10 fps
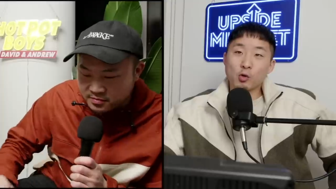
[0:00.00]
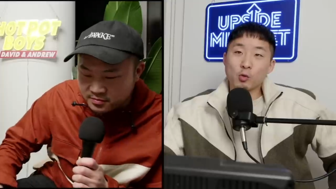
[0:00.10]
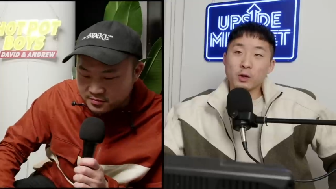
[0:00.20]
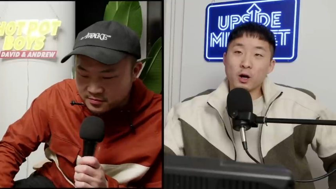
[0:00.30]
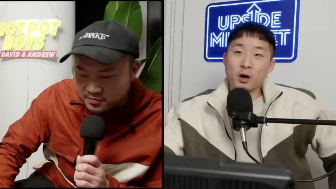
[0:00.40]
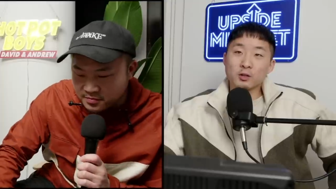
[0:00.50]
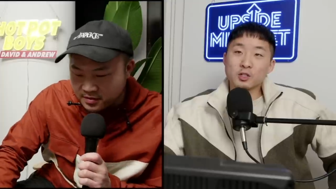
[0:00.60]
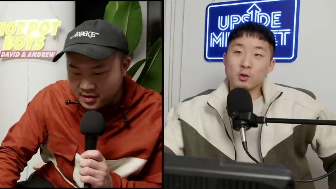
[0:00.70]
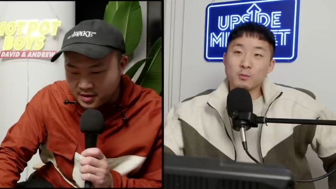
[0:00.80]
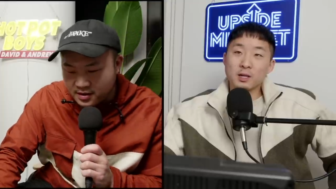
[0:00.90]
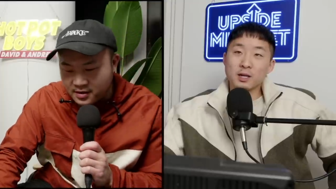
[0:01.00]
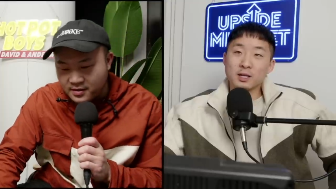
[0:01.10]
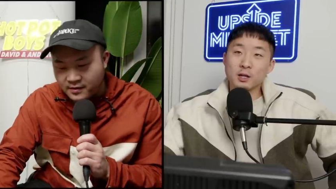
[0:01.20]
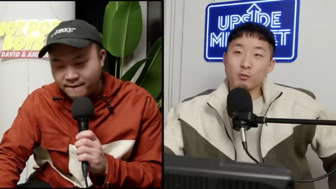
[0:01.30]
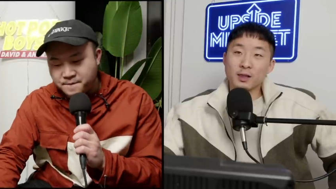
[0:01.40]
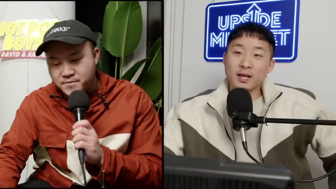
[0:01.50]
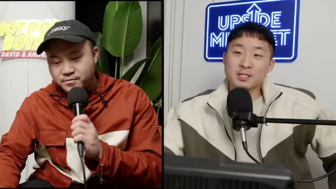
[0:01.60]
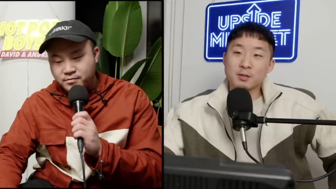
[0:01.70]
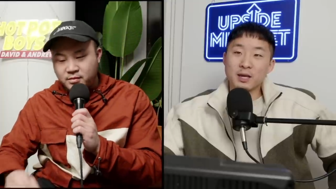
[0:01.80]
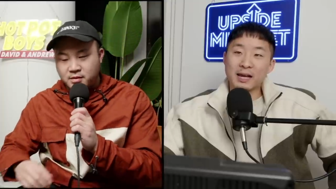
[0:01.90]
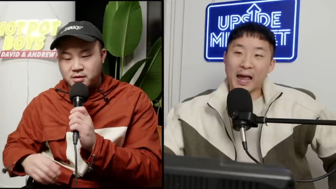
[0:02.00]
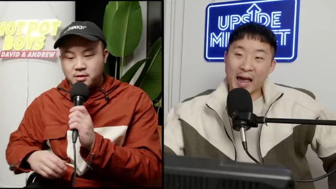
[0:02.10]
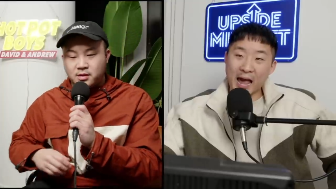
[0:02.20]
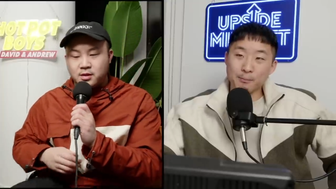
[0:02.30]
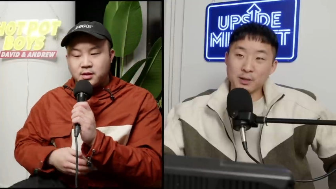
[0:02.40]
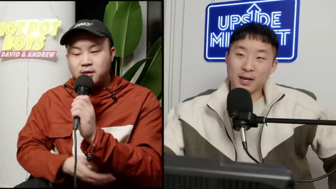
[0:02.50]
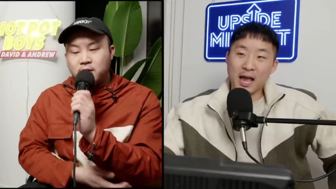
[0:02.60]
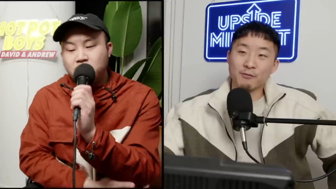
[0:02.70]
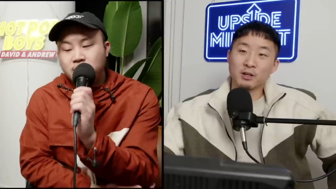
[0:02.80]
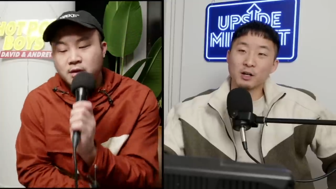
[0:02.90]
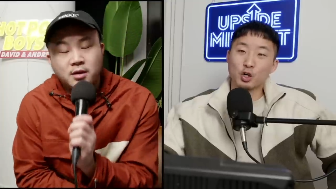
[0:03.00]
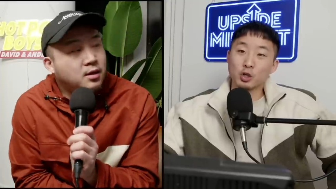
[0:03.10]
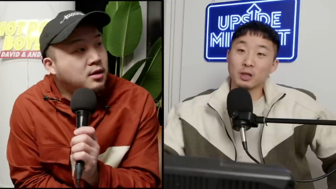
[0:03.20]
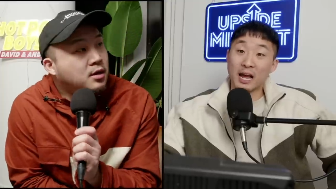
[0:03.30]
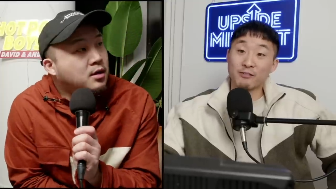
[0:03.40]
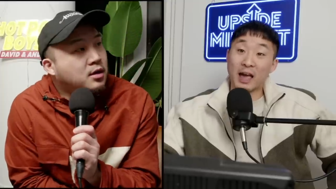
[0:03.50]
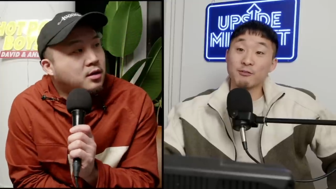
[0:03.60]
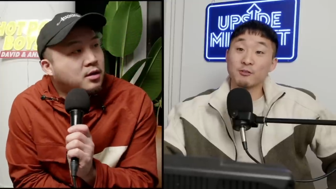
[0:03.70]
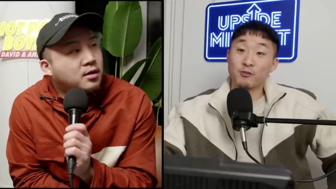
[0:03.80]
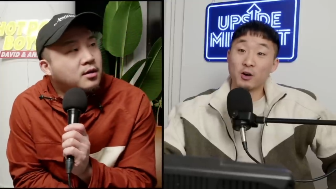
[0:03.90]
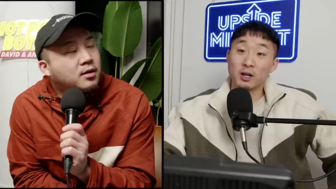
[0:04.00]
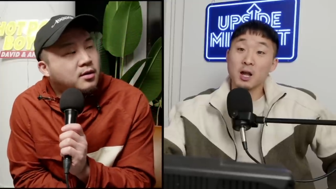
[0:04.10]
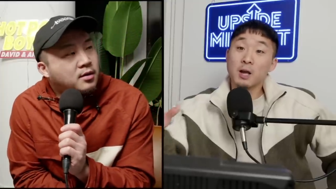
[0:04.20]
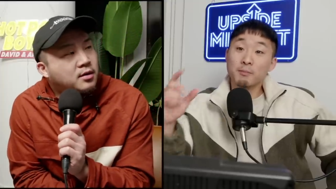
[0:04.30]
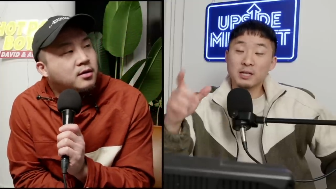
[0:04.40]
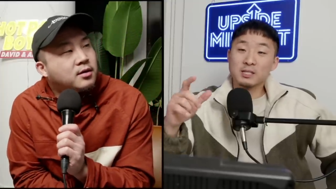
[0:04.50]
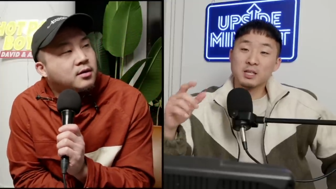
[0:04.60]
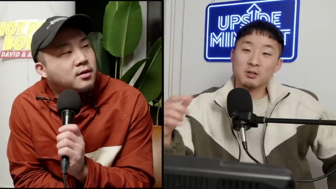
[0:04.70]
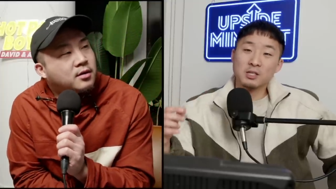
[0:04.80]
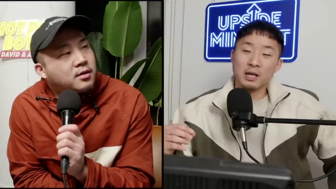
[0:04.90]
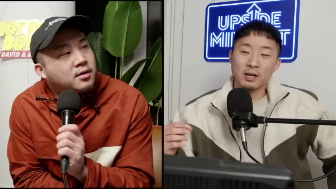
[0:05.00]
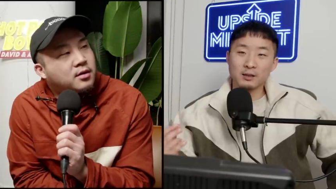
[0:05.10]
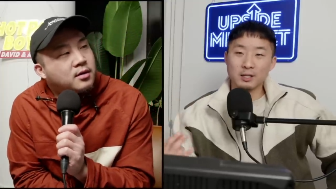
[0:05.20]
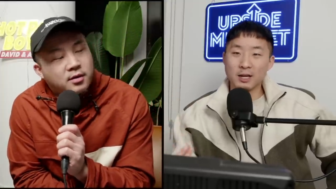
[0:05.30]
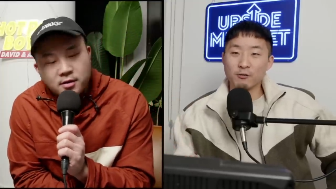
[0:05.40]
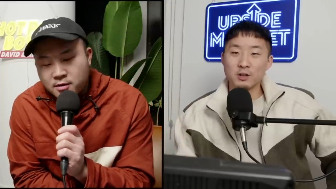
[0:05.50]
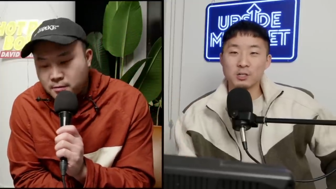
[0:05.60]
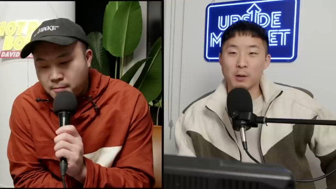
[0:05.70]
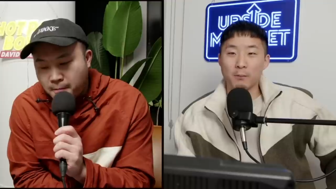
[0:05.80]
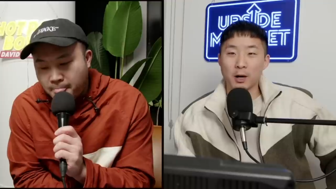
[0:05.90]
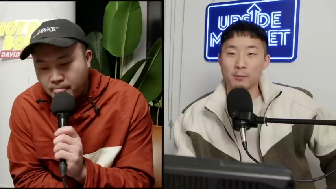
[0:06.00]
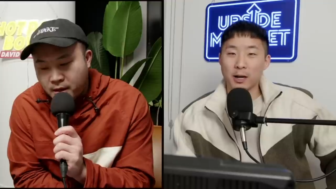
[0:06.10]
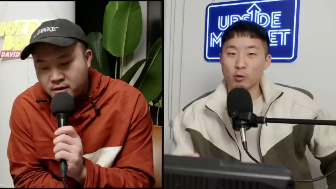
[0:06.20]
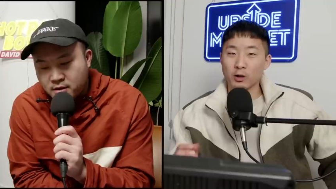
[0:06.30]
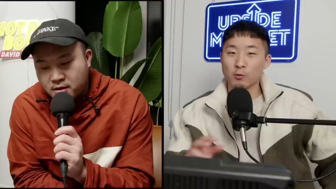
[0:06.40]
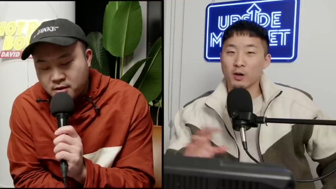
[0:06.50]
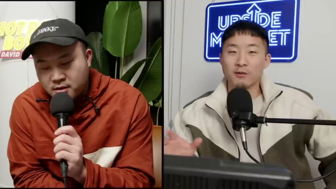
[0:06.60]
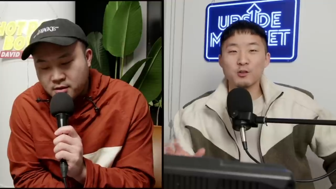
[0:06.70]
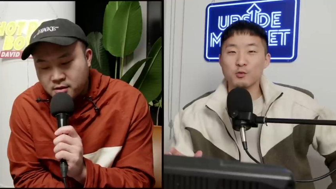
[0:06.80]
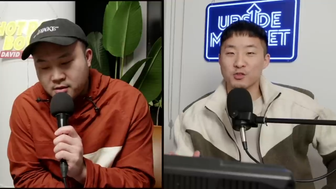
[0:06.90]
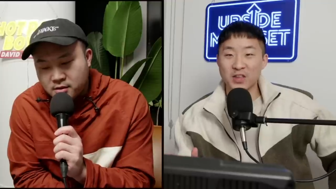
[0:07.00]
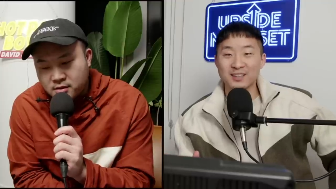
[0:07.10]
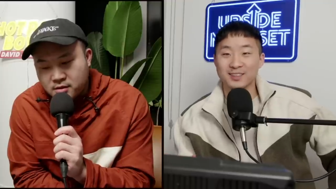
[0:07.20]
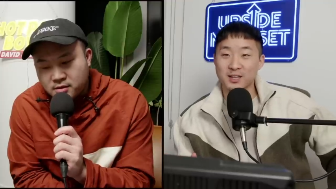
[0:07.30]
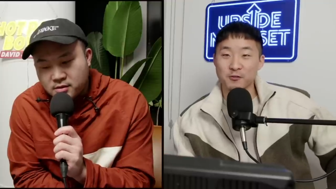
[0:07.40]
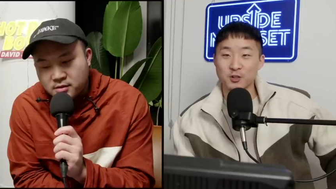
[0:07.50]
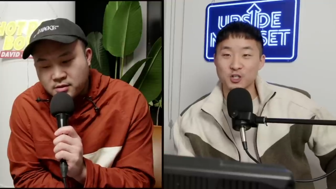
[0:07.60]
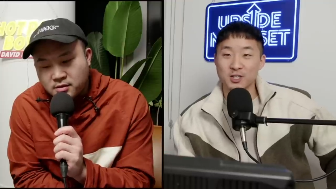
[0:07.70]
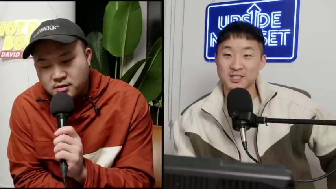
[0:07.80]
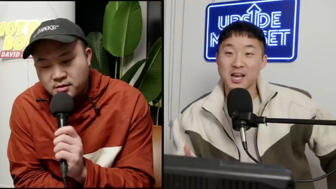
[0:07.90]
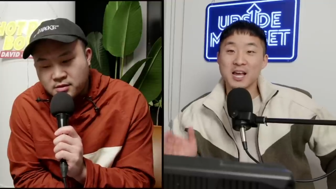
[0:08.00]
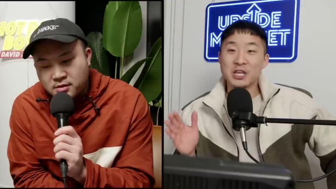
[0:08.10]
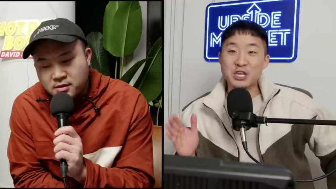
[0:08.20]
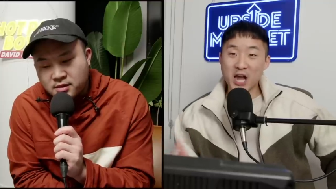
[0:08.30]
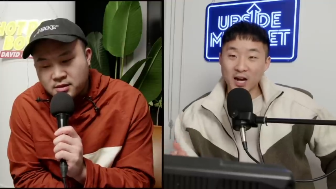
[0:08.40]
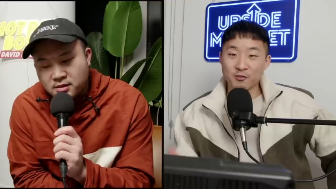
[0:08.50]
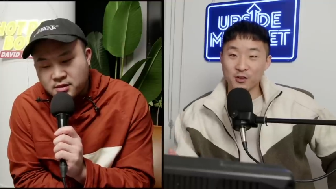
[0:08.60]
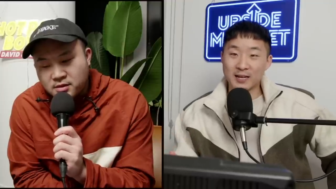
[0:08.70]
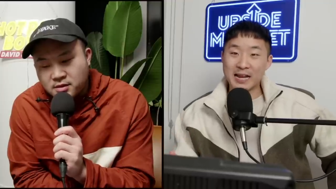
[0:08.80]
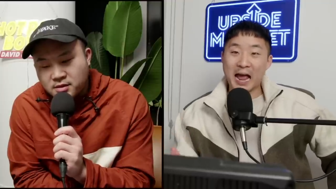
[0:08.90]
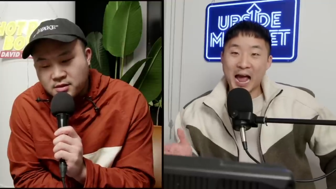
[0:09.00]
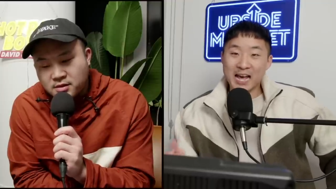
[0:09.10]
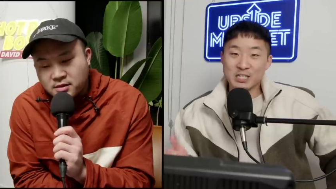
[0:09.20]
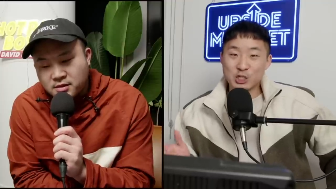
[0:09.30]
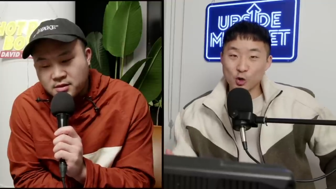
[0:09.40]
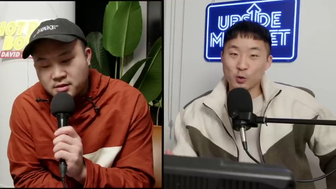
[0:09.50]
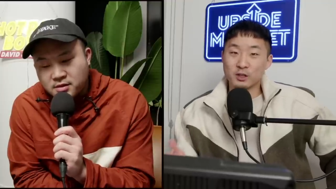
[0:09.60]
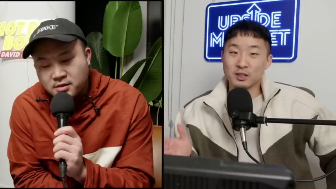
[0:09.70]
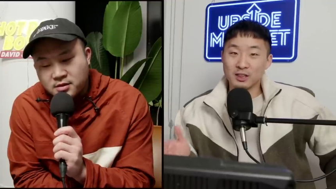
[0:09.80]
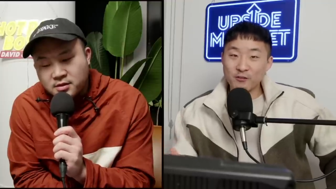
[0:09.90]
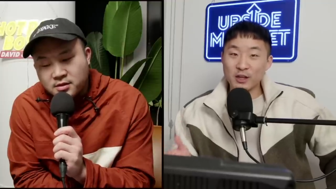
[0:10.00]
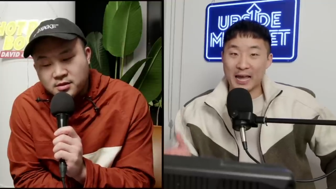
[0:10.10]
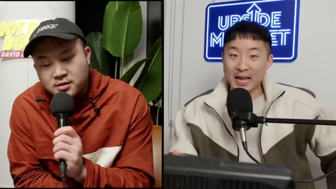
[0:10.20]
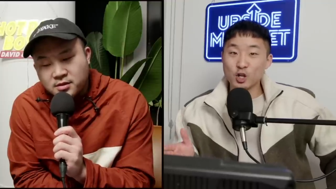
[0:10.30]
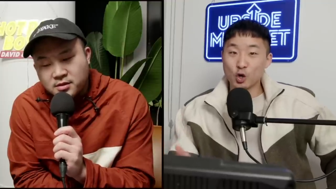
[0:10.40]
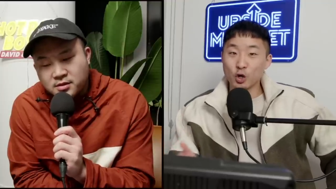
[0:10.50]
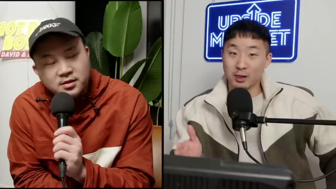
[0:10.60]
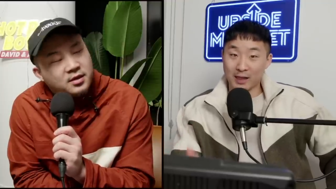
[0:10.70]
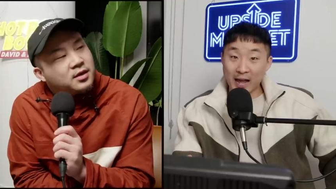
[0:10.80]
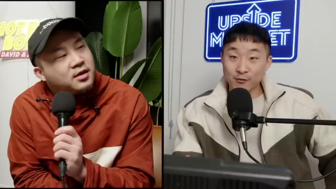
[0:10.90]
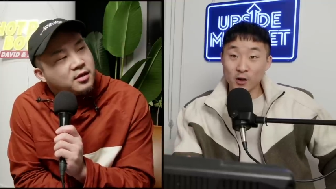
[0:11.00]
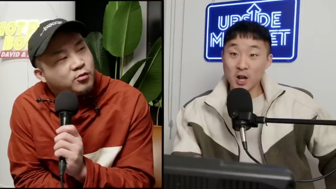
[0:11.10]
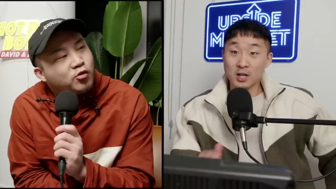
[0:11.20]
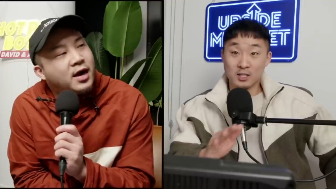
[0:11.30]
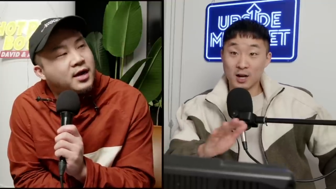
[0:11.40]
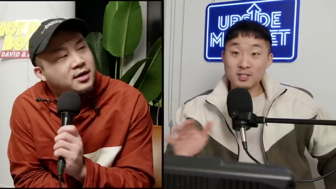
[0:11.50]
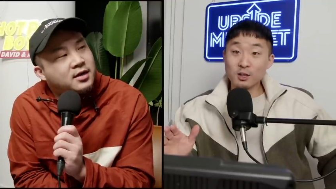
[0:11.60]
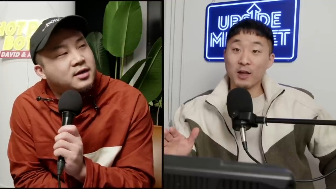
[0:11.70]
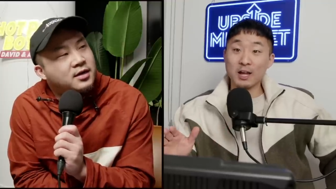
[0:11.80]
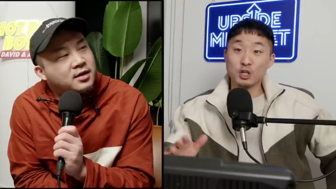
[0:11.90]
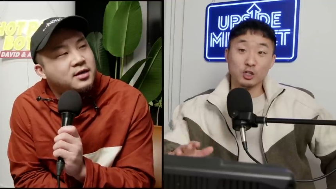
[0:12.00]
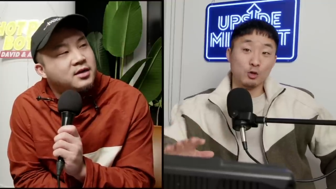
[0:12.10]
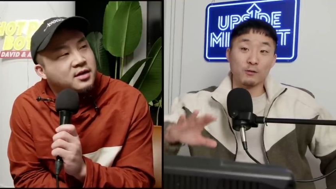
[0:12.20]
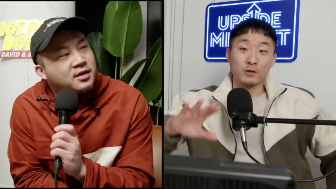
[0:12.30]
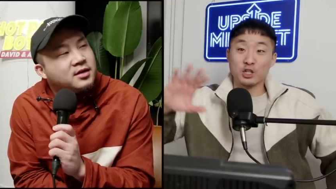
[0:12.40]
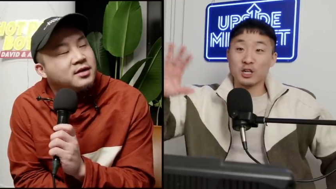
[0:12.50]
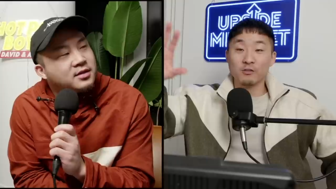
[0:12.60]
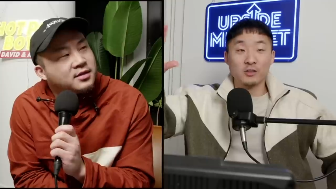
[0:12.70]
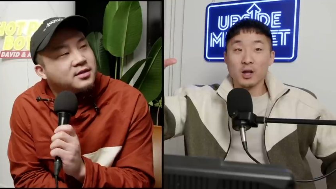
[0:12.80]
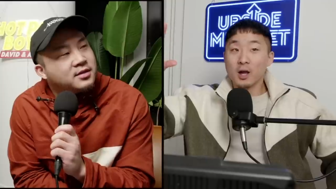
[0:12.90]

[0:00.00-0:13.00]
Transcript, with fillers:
Speaker 1: cool, we also mean it relates to being happy and having a good life, having fun. Because here's the thing, the definition about model minority, whatever you think the definition is, none of it has to do with living a good life. Right. Tons of Asians who have achieved